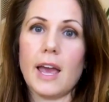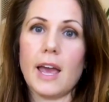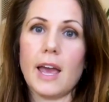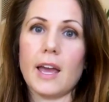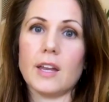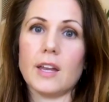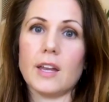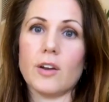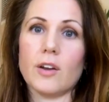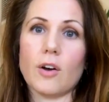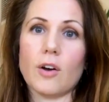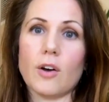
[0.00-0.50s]

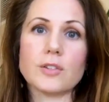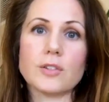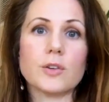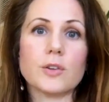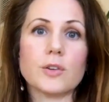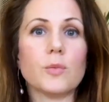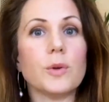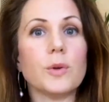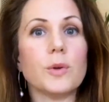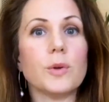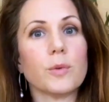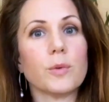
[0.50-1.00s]
And also,
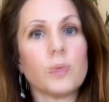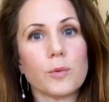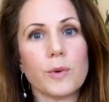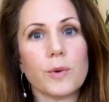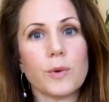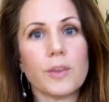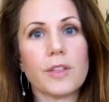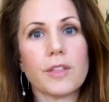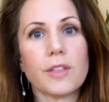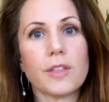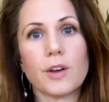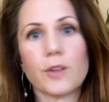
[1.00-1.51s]
we were
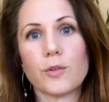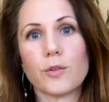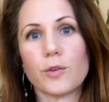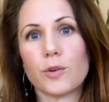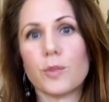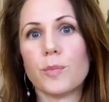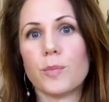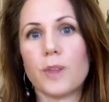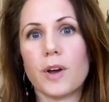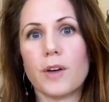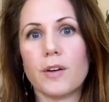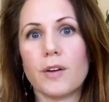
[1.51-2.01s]
with a
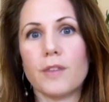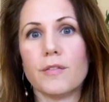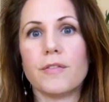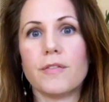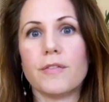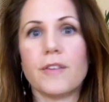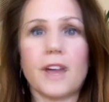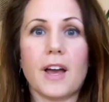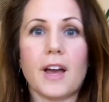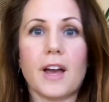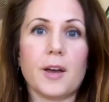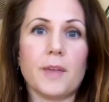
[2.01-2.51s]
group of
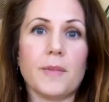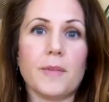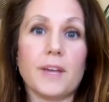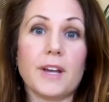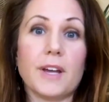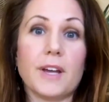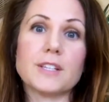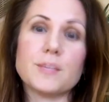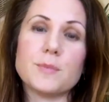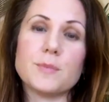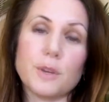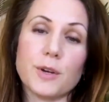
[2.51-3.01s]
um,
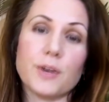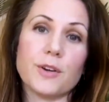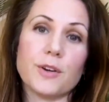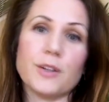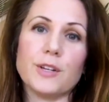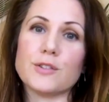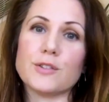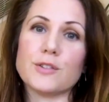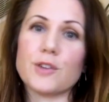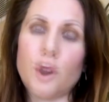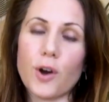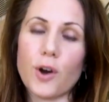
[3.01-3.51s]

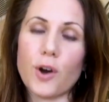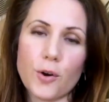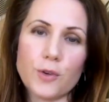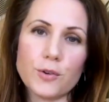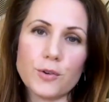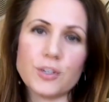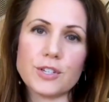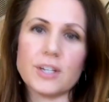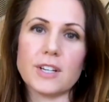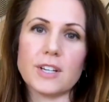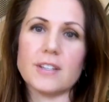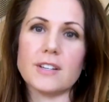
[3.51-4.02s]
experienced
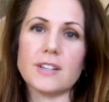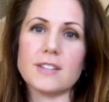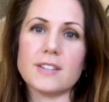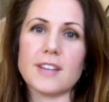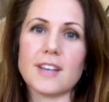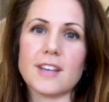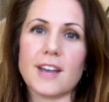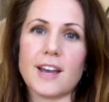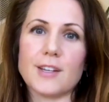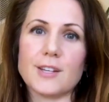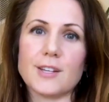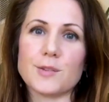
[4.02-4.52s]
coaches
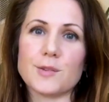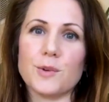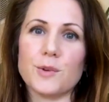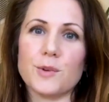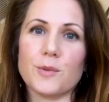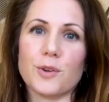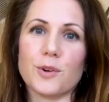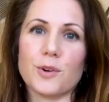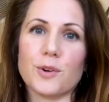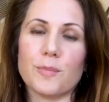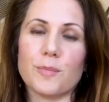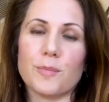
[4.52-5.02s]
as we
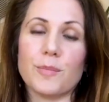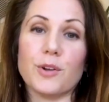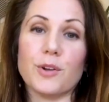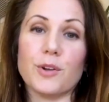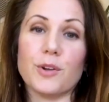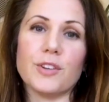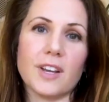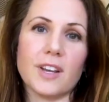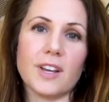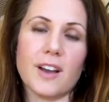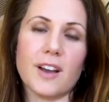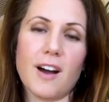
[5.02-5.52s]
were
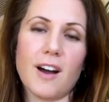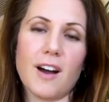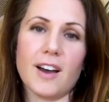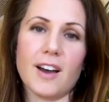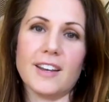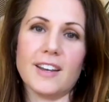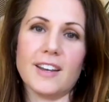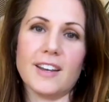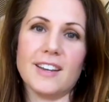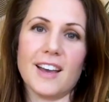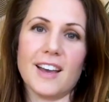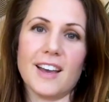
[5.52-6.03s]
building
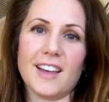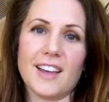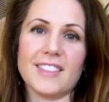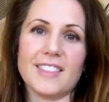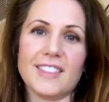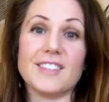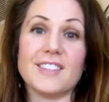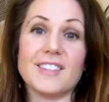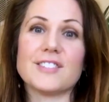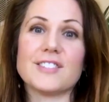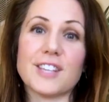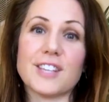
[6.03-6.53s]
on uh,
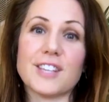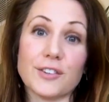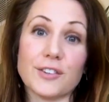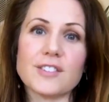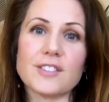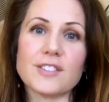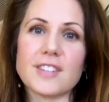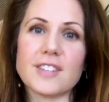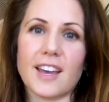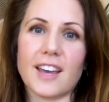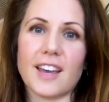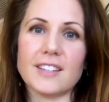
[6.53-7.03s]
this skill
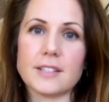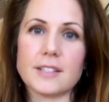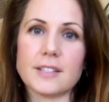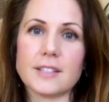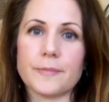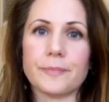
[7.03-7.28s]
set.